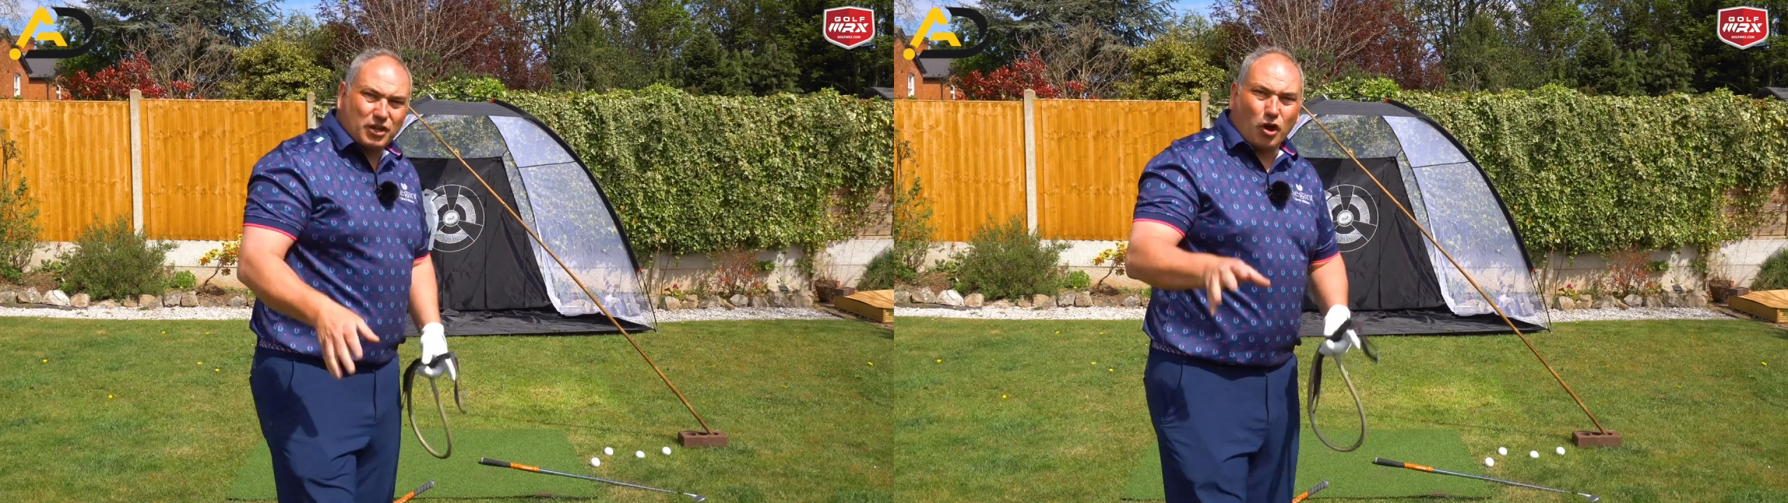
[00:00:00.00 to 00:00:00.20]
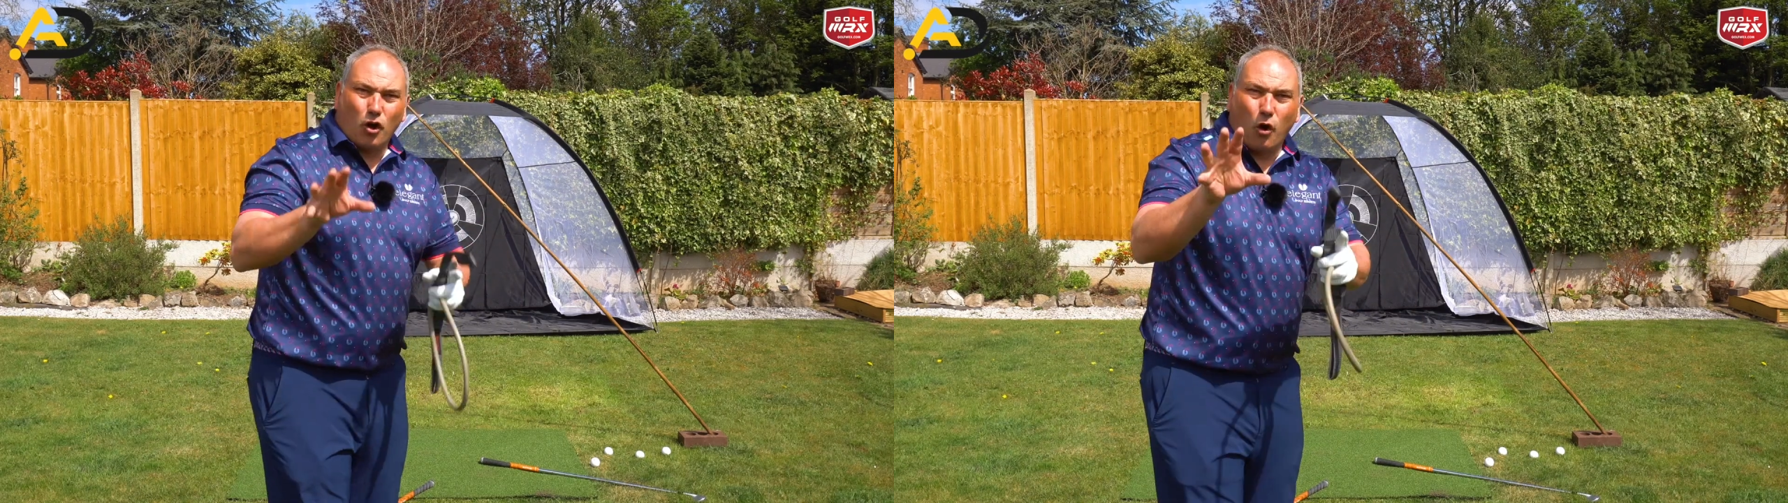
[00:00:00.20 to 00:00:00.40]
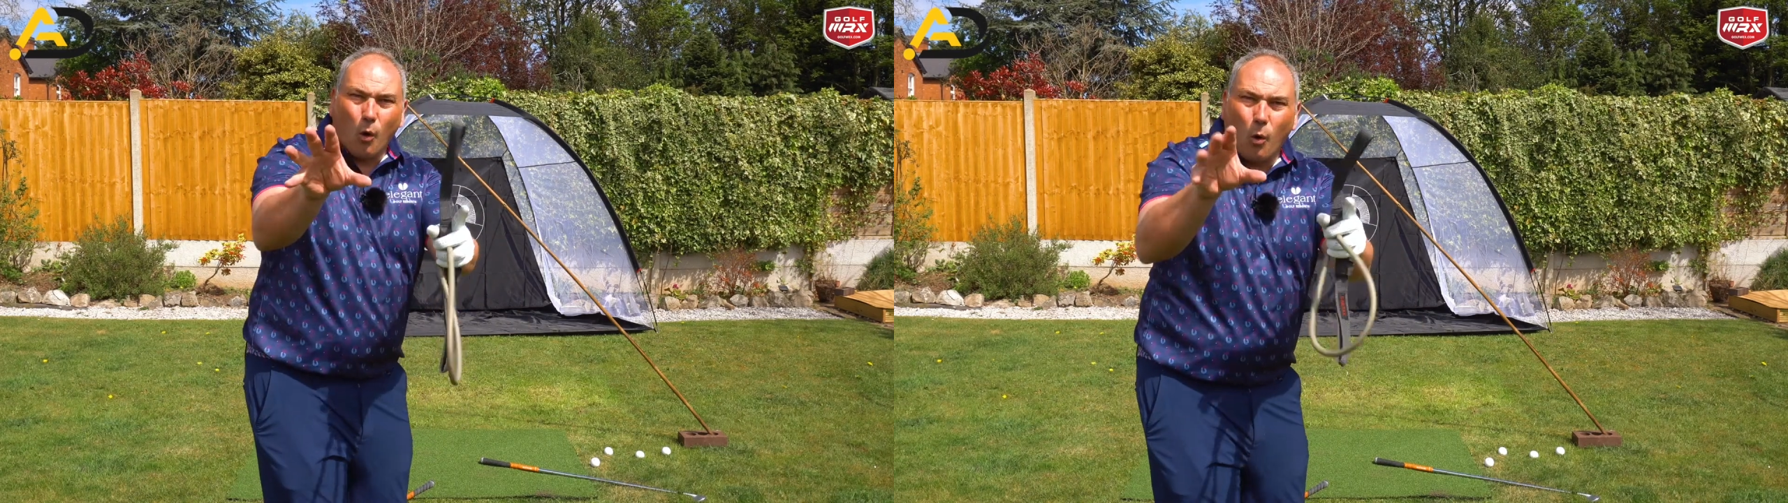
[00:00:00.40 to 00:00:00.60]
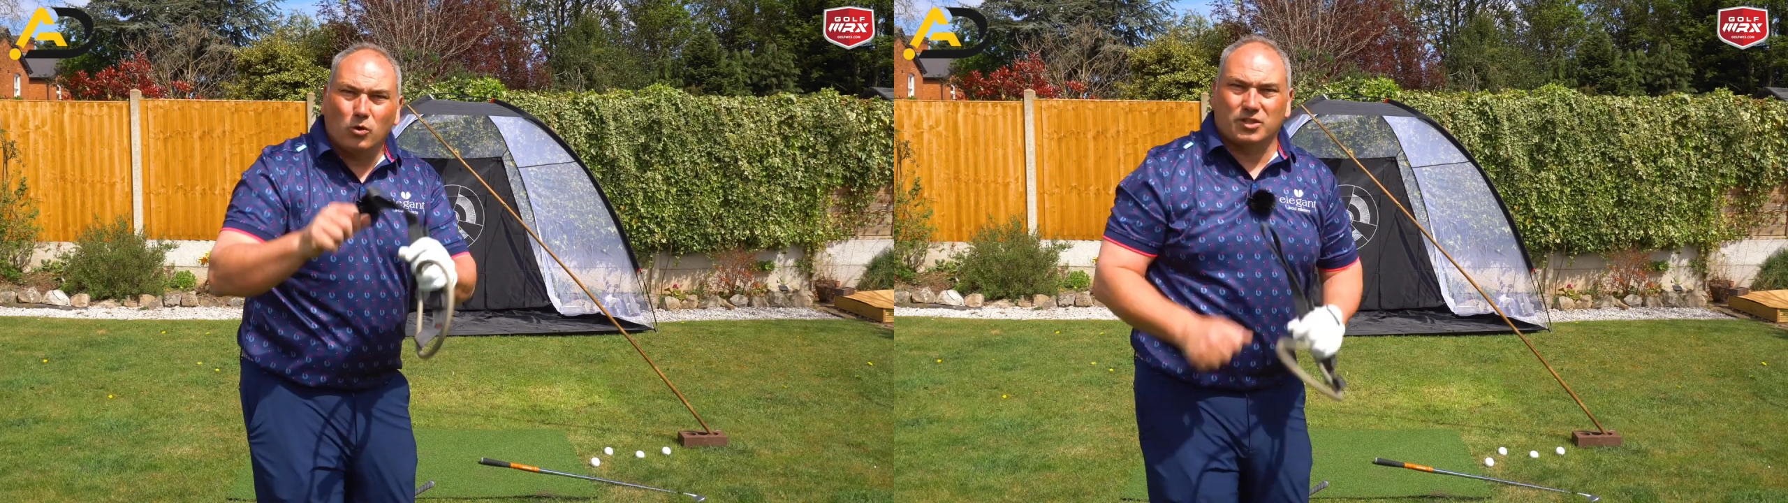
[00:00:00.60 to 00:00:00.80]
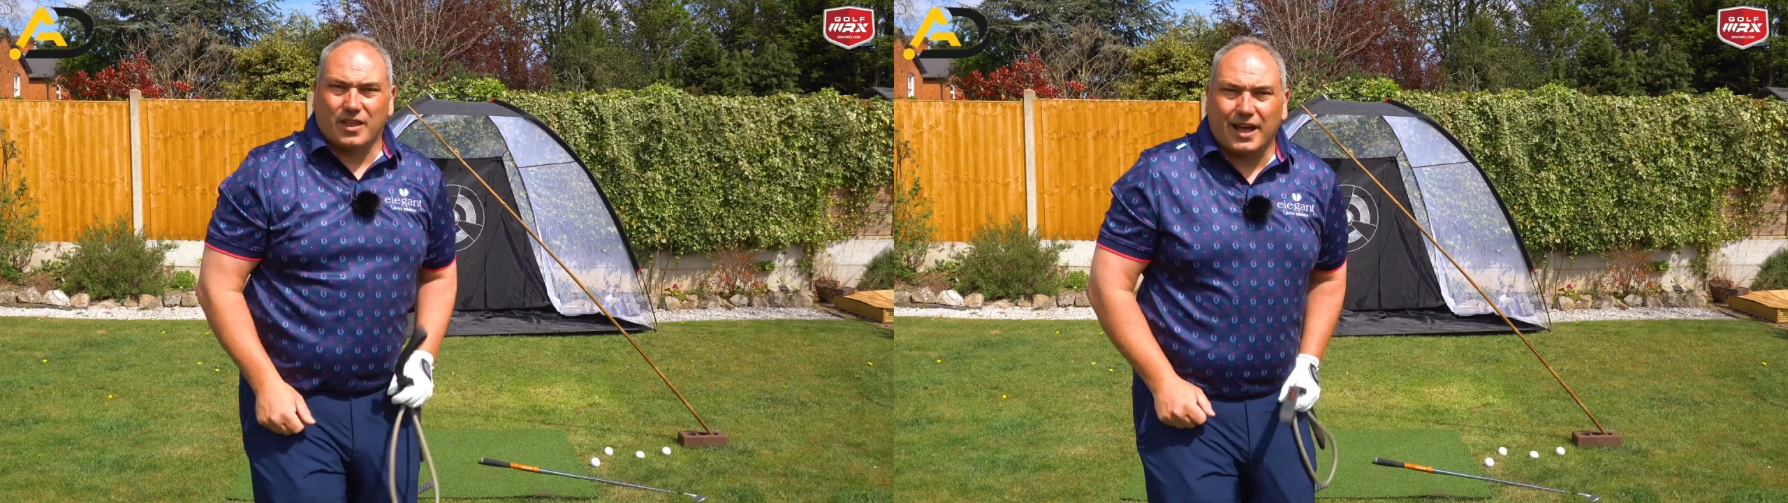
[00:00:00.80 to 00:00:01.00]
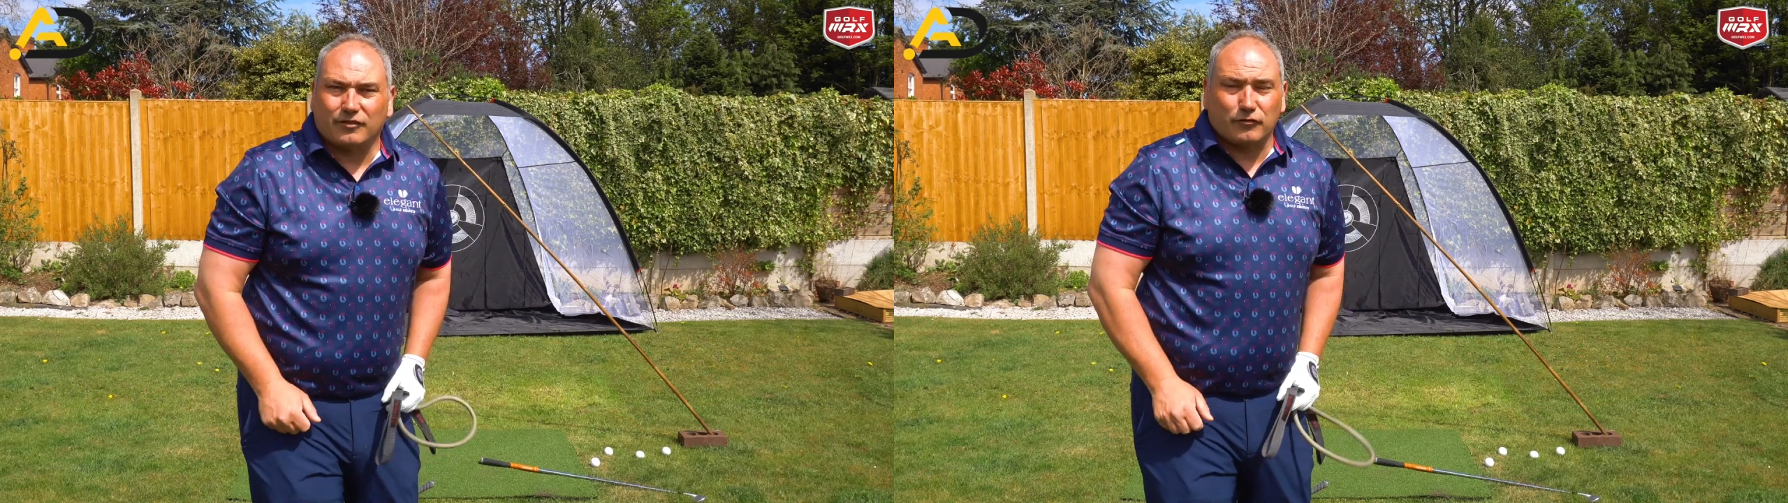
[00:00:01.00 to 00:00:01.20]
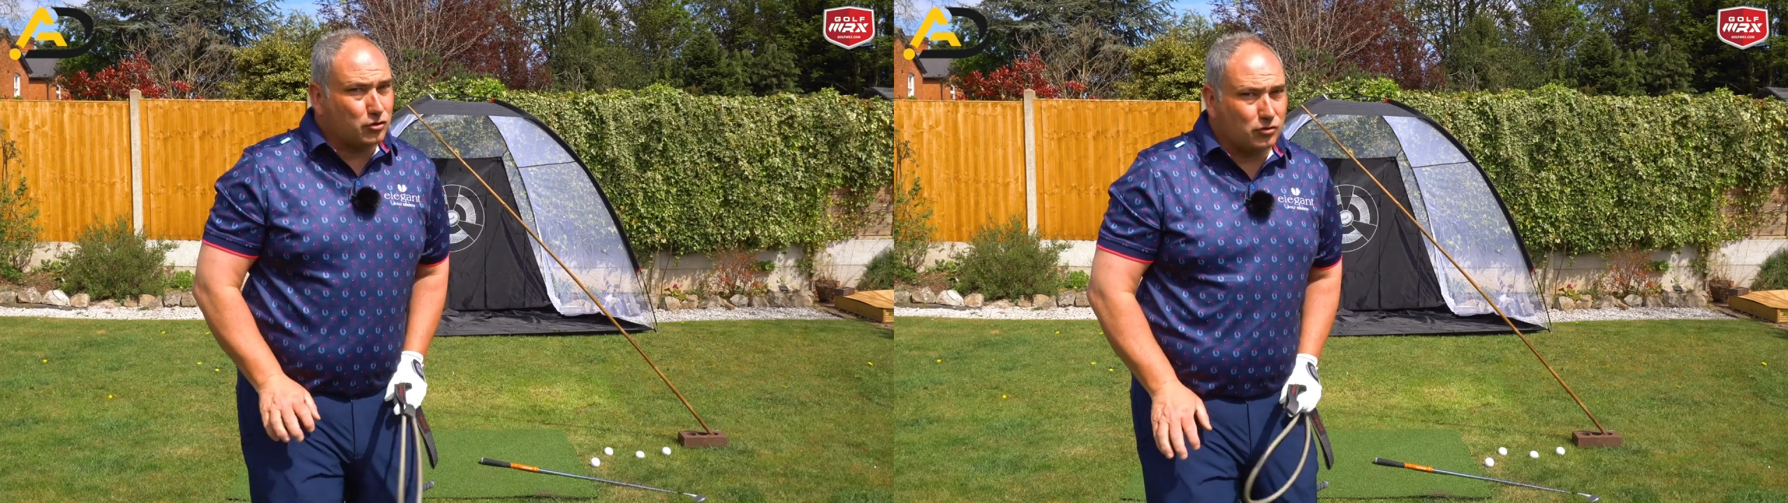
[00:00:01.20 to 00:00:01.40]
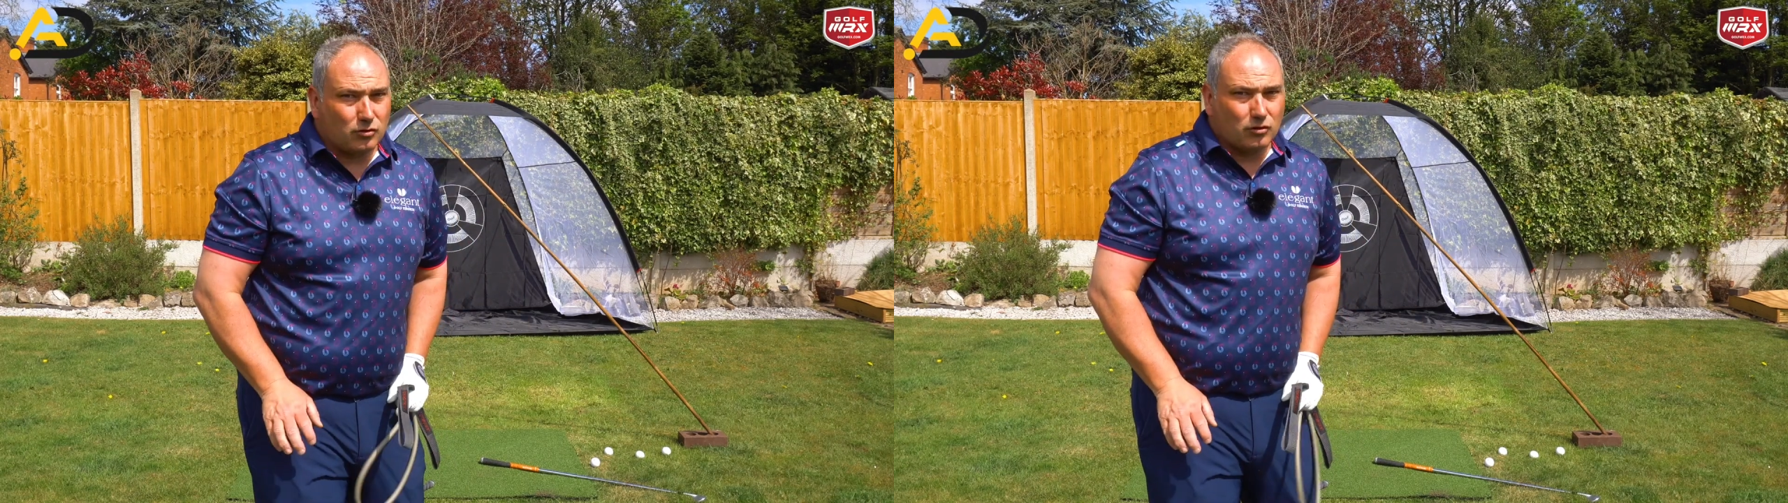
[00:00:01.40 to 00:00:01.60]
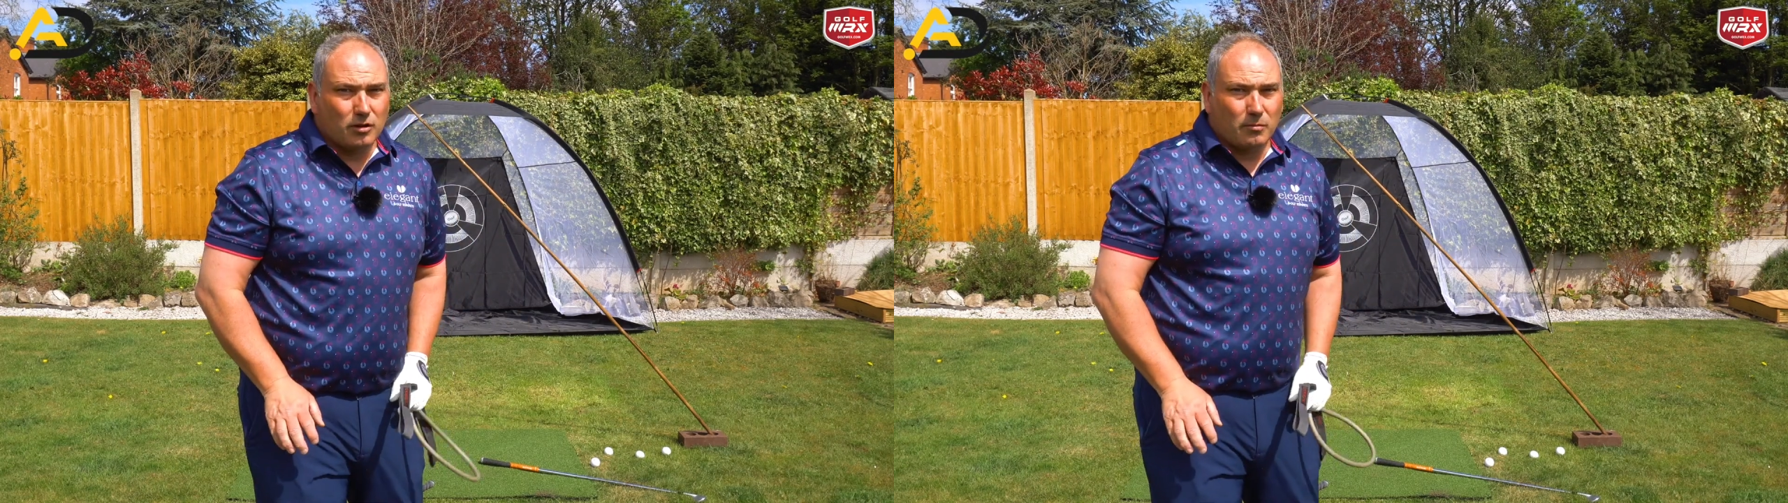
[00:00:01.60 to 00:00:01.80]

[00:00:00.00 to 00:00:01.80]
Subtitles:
a cause of that for sure,